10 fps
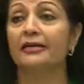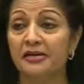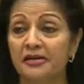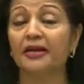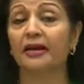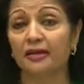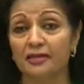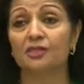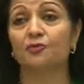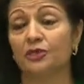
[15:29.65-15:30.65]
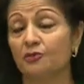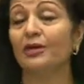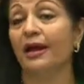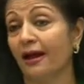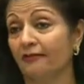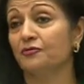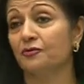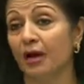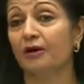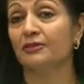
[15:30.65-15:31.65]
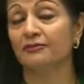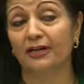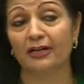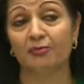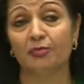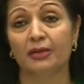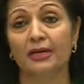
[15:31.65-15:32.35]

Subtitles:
indicators which we have to now develop.